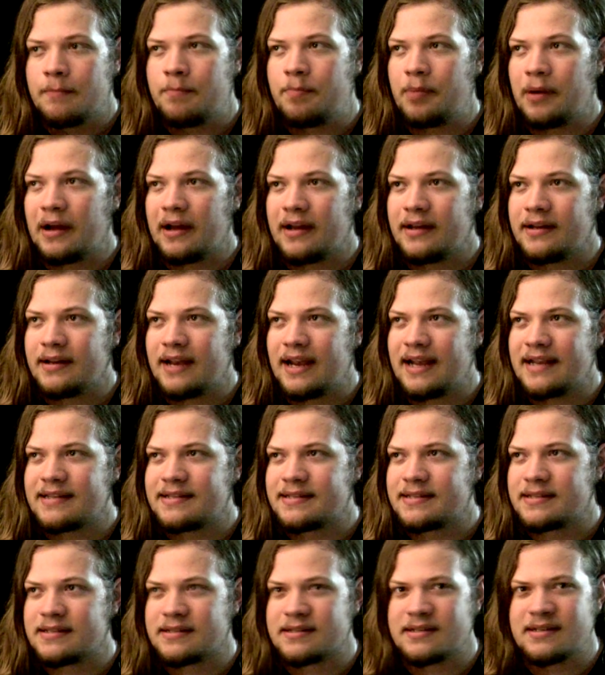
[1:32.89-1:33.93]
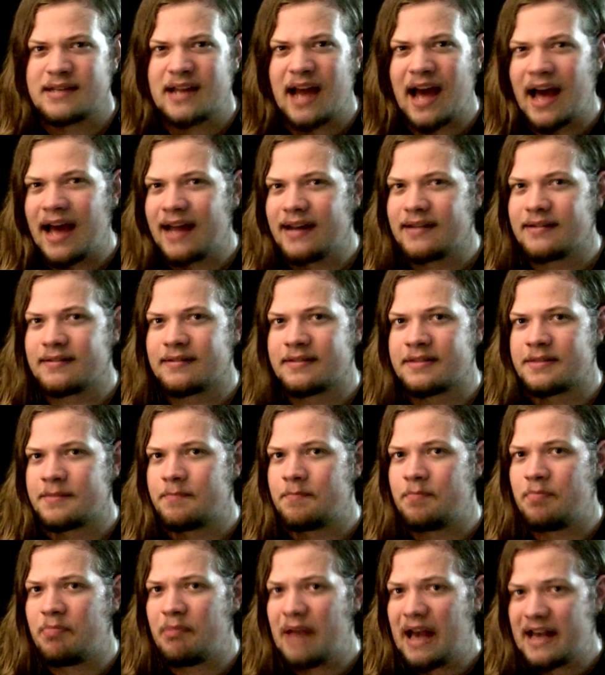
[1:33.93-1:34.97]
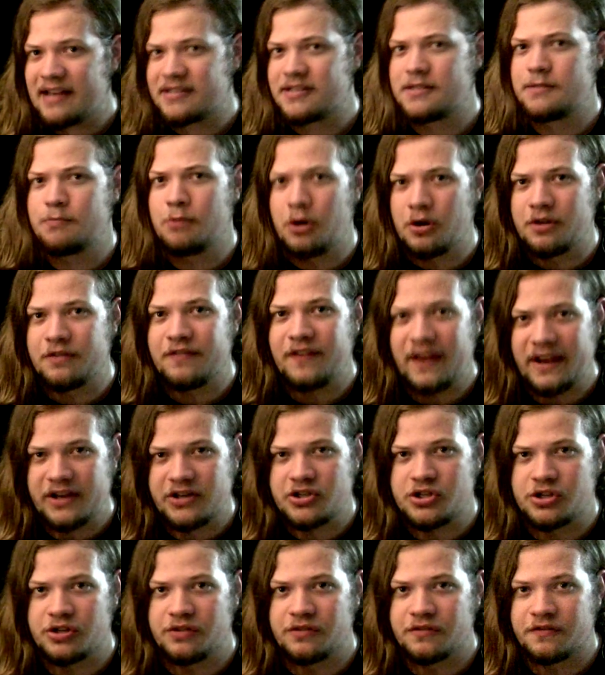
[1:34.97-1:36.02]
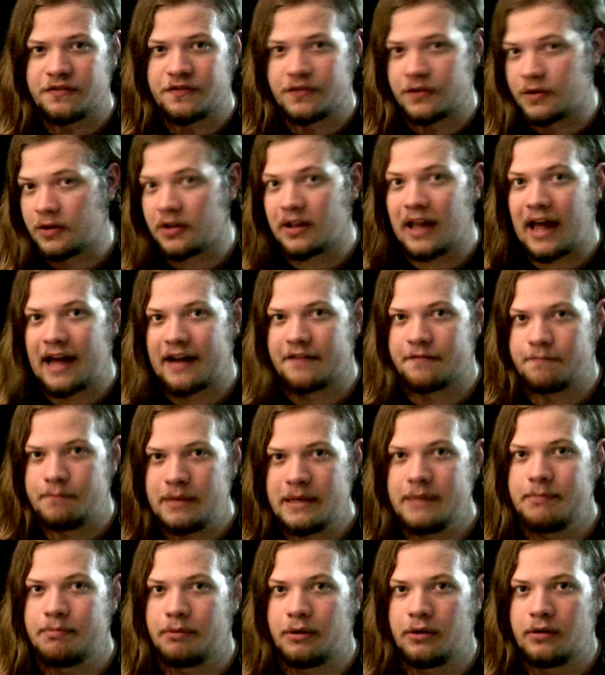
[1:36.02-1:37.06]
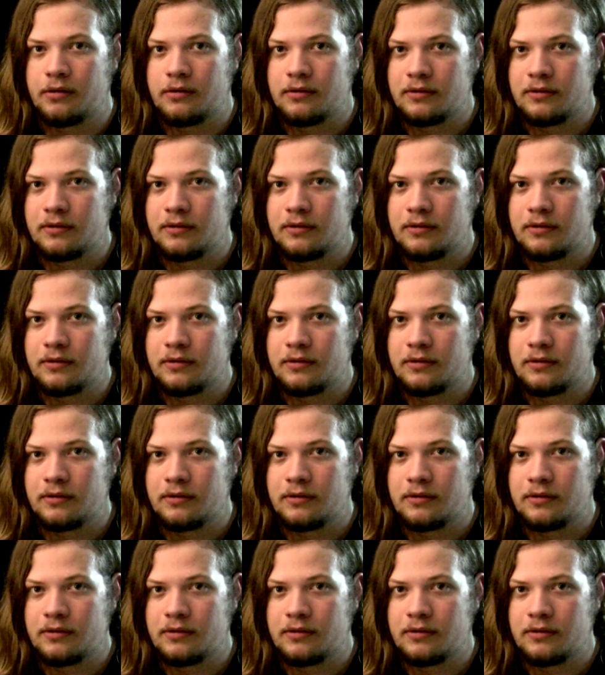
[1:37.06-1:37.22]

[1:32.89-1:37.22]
but it's not the best motivation for a lot of people.